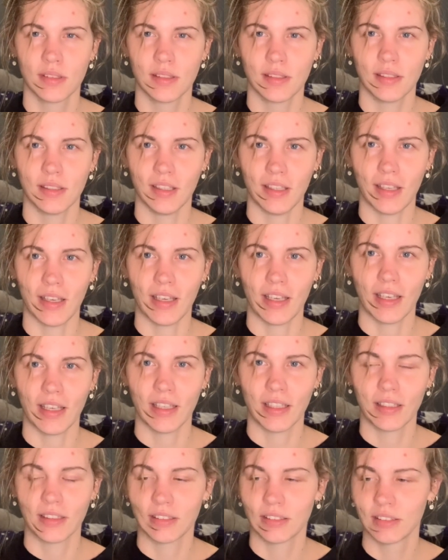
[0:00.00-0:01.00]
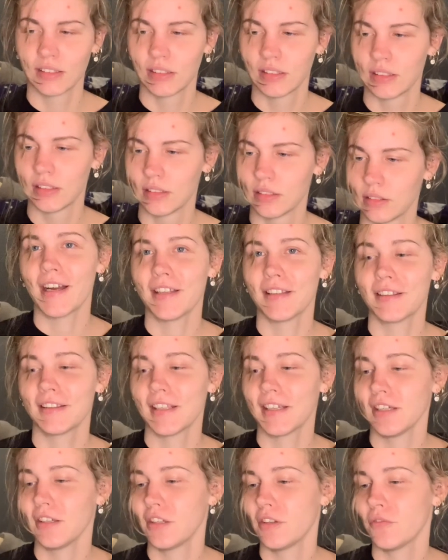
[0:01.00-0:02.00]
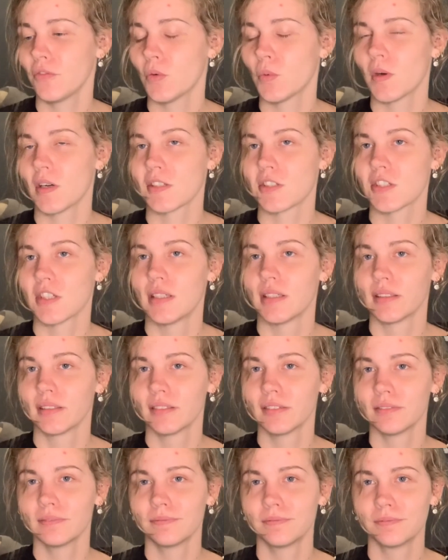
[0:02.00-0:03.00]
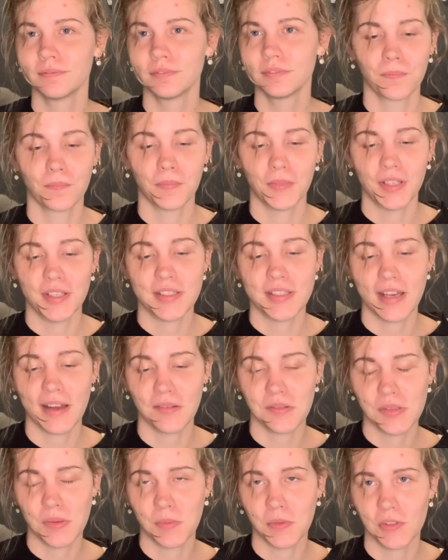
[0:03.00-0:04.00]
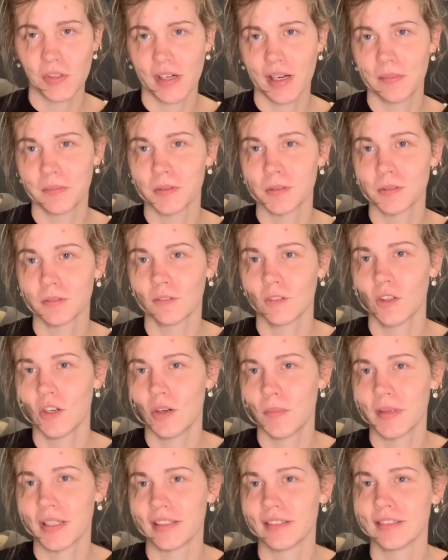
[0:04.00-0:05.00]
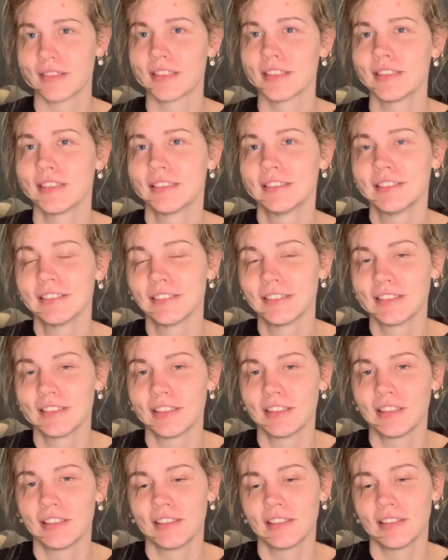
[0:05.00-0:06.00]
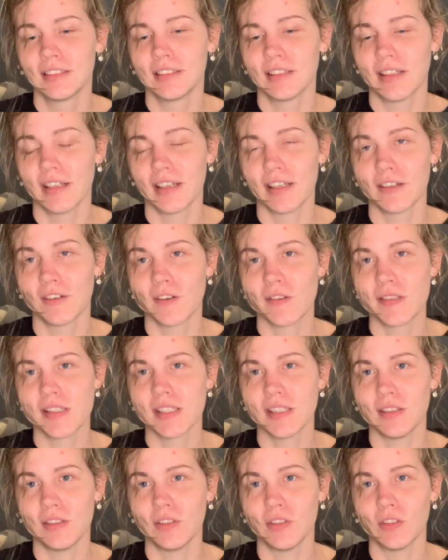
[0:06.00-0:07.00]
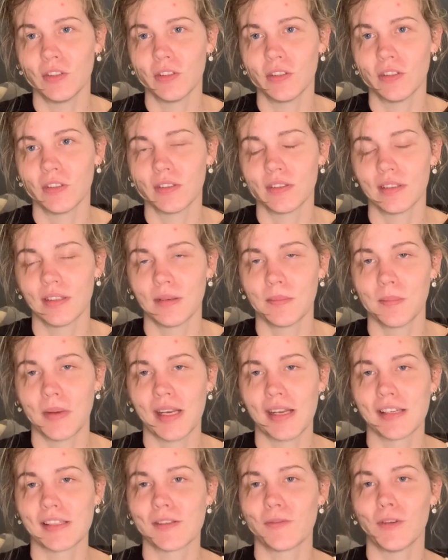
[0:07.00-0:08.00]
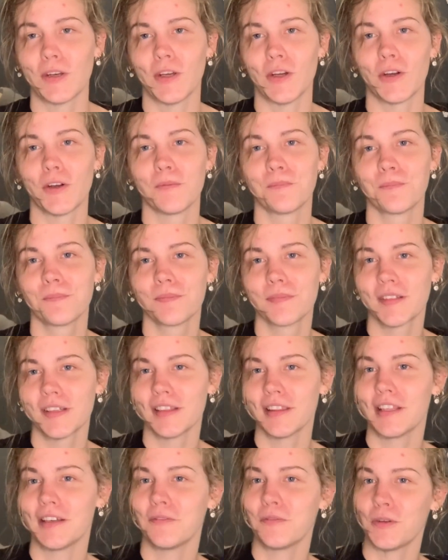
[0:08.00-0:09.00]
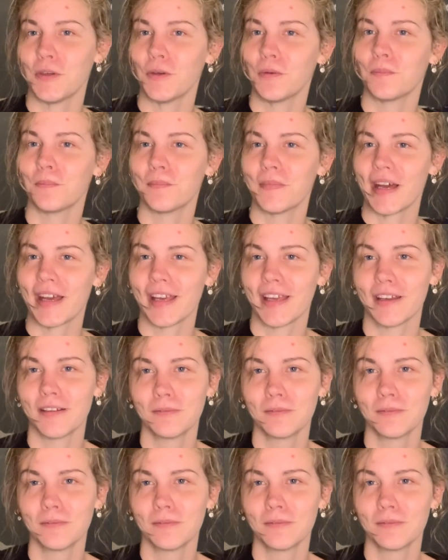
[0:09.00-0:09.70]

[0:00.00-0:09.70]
Yeah. Thank you for watching. Please like, subscribe, comment, and I'll see you in my next video. Love you. Bye.